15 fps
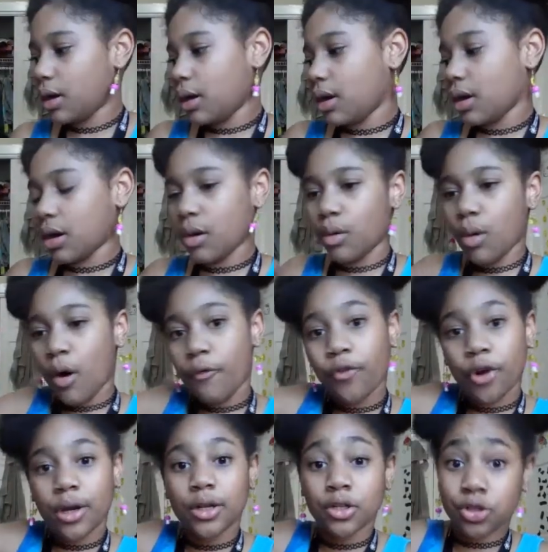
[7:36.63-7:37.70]
go over it
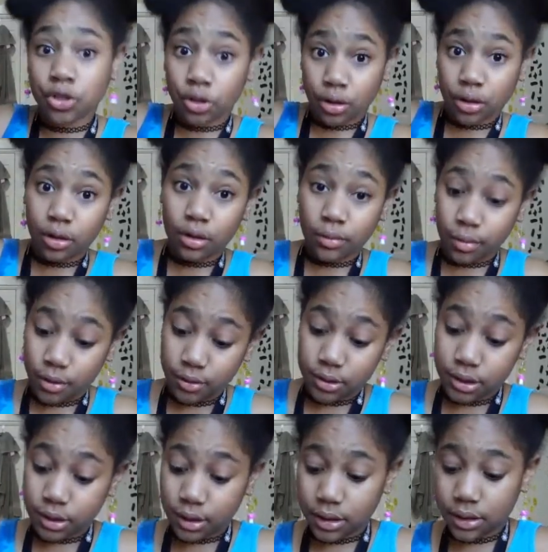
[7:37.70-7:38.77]
in circular
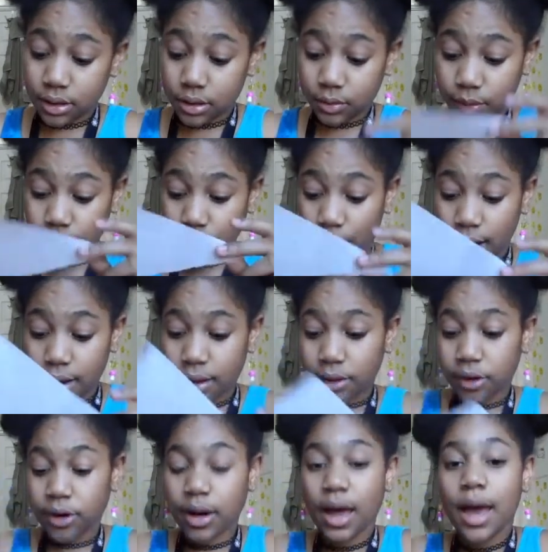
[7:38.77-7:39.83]
motions with the
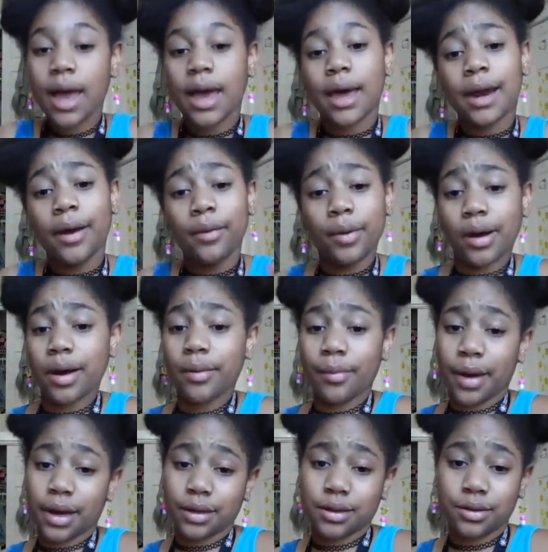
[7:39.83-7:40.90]
iron, and I will come
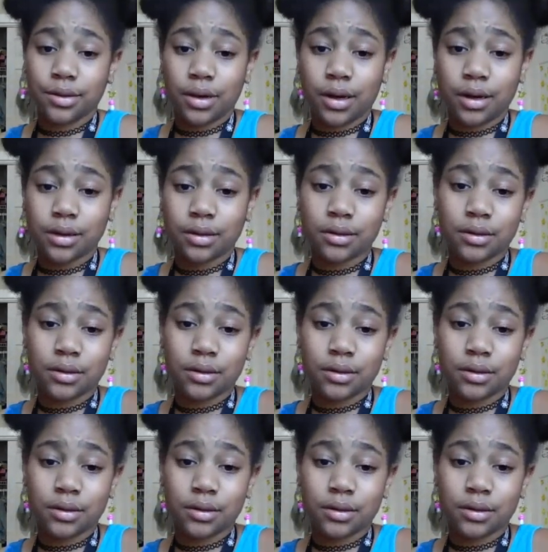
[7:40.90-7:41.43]
back to you guys.